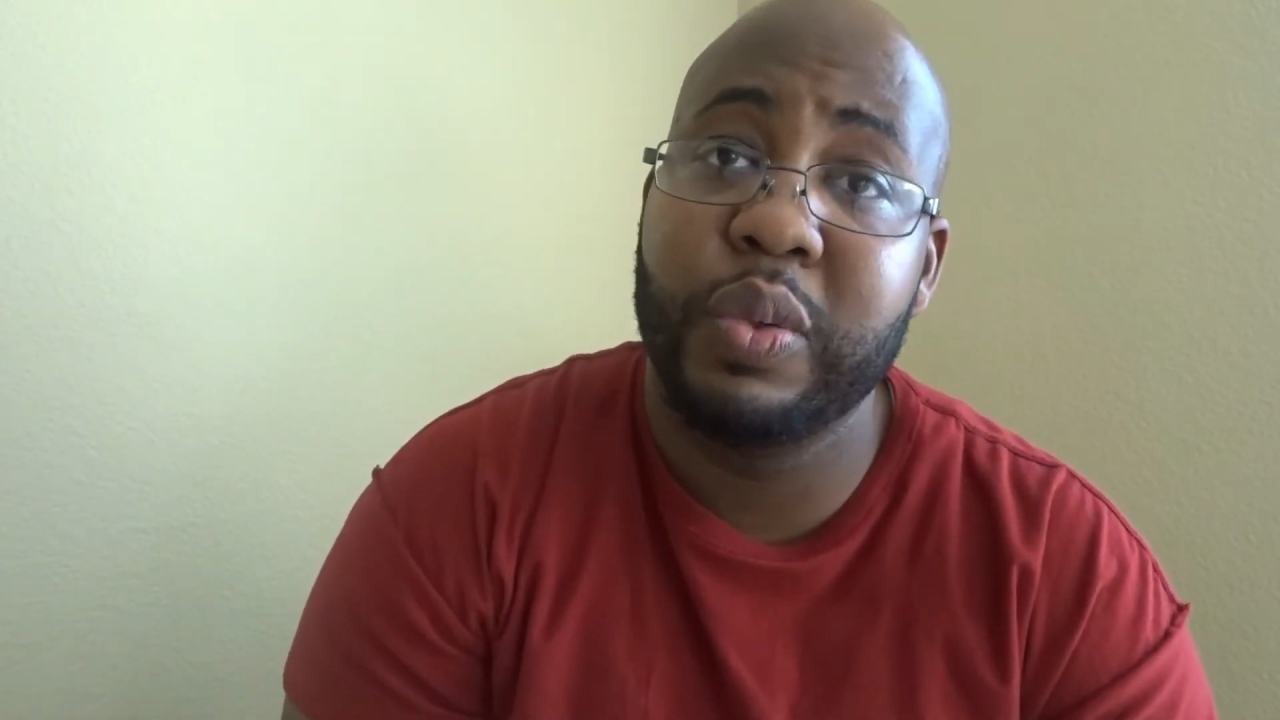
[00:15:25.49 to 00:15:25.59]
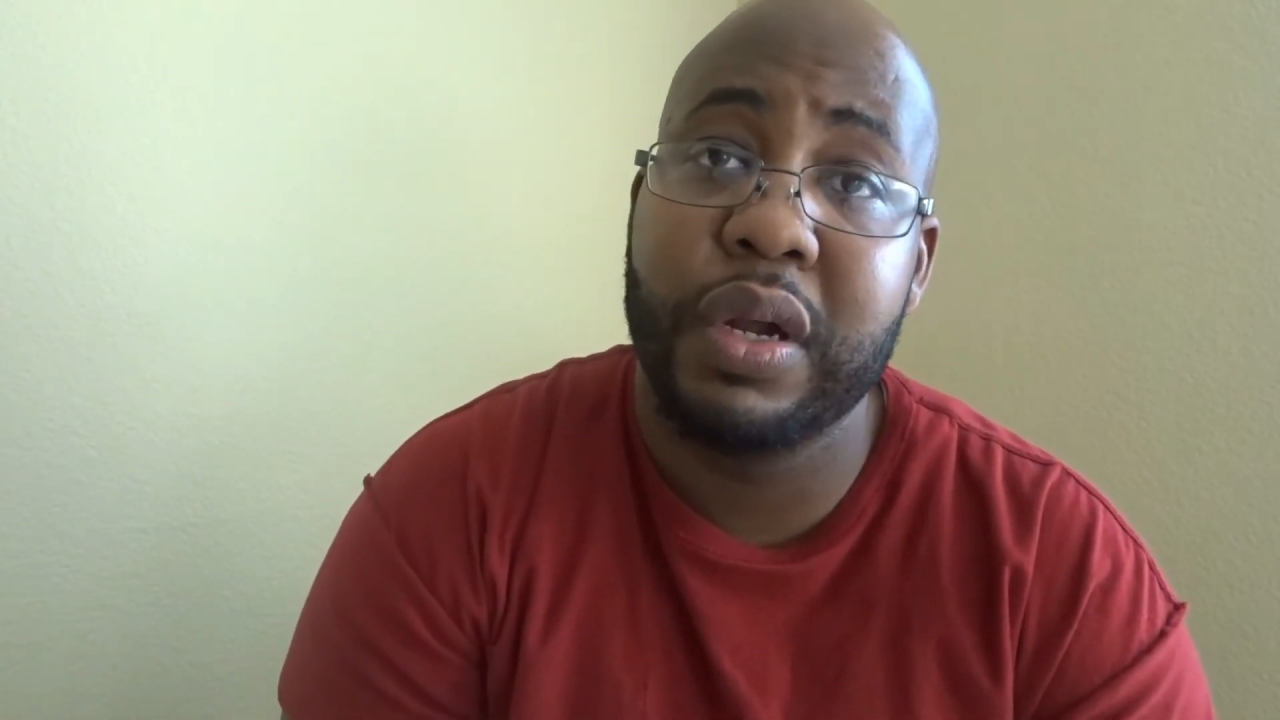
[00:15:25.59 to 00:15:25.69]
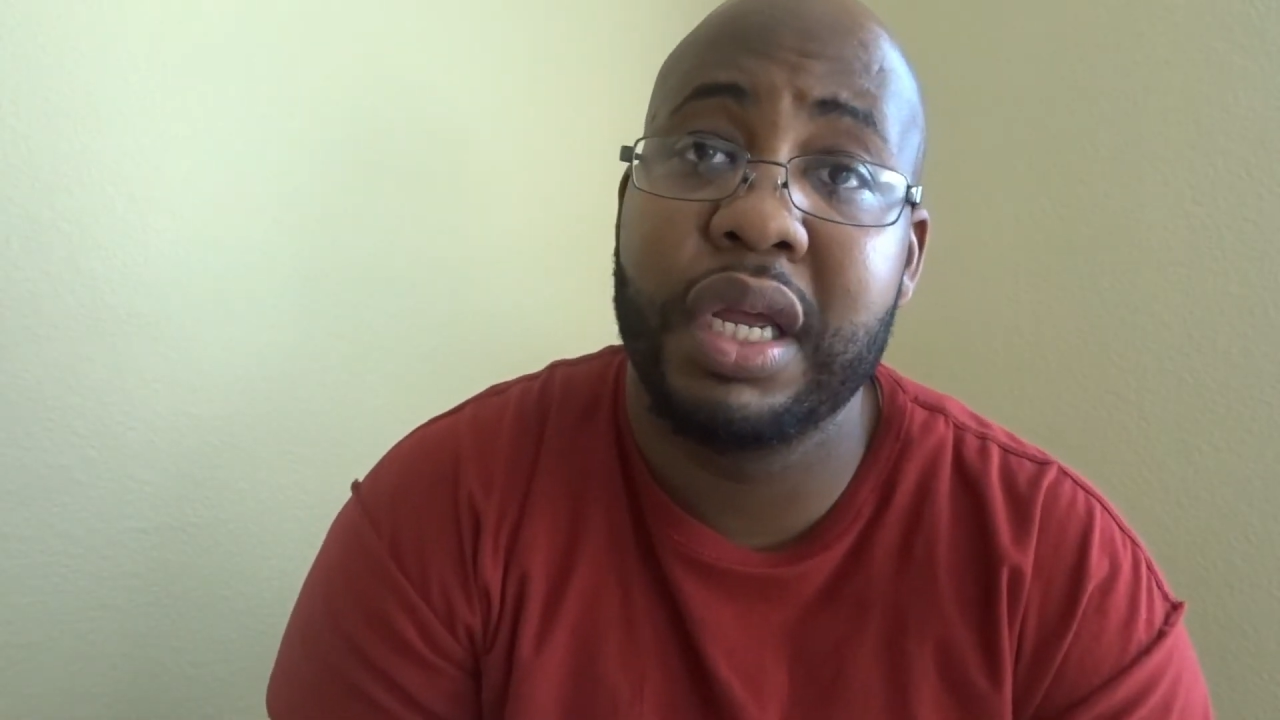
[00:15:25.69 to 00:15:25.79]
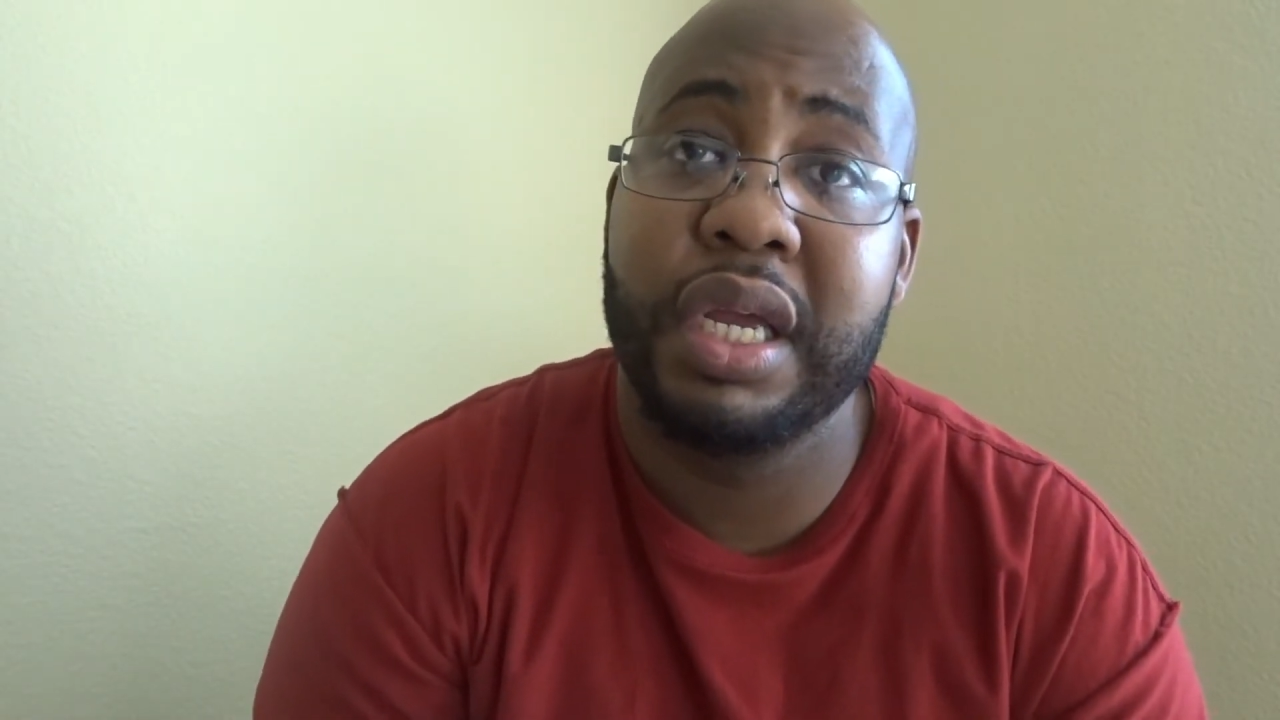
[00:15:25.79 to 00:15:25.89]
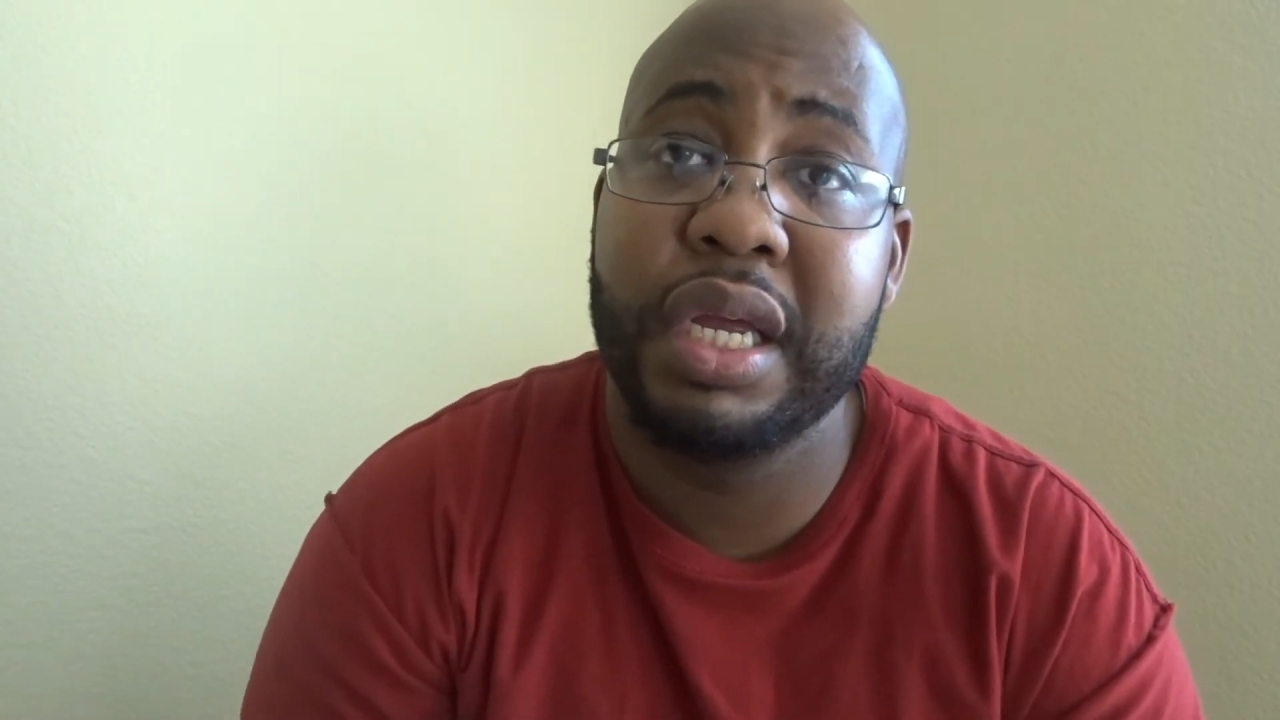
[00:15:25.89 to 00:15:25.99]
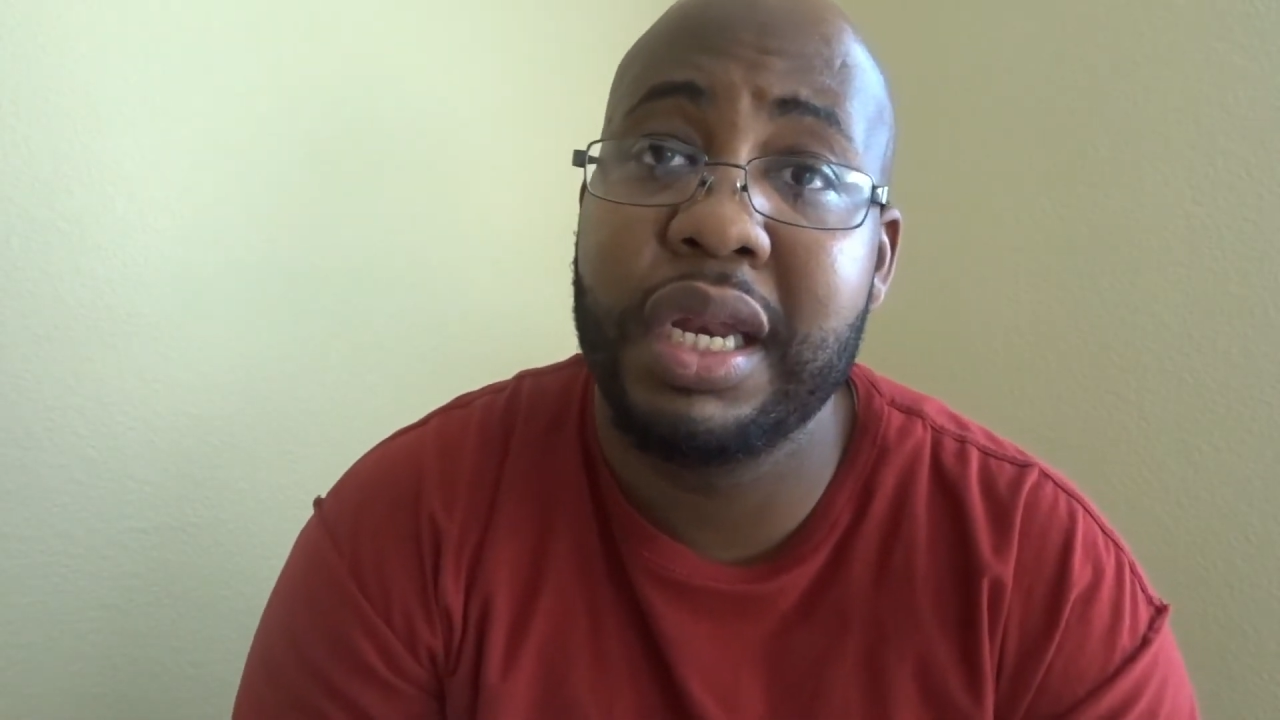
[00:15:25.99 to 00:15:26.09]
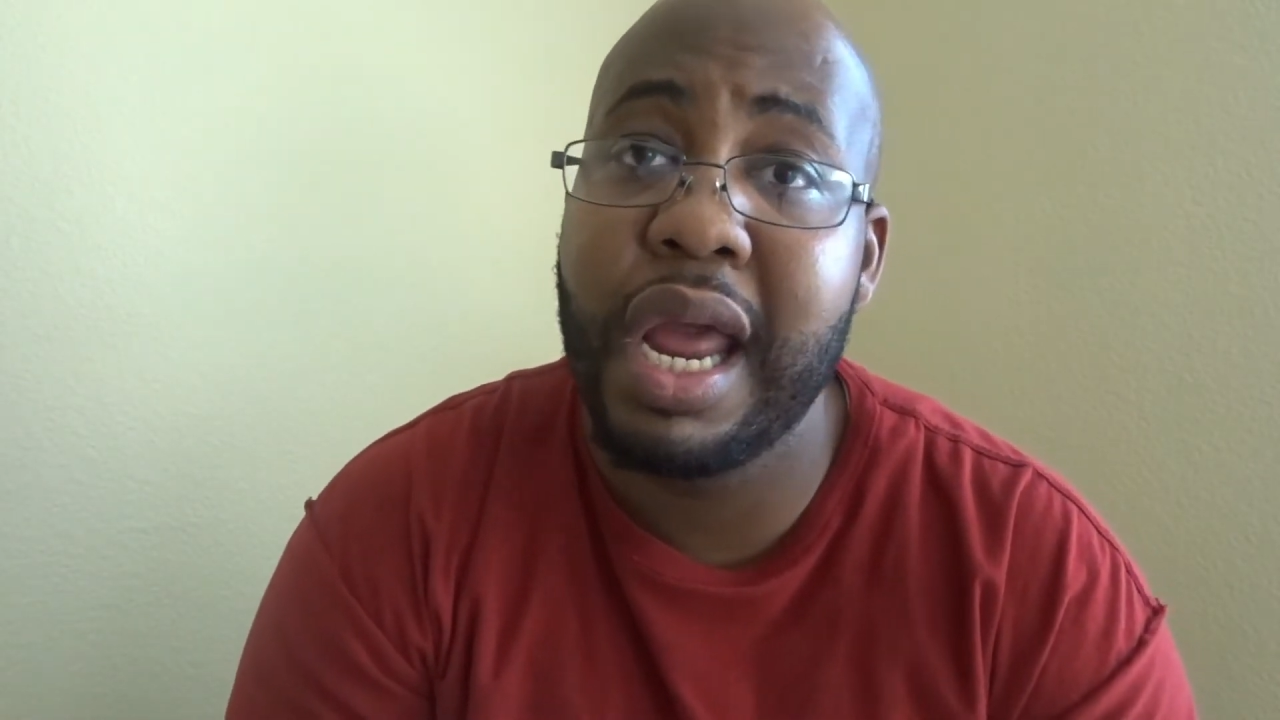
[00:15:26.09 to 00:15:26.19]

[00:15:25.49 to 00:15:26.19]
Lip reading: you want to hear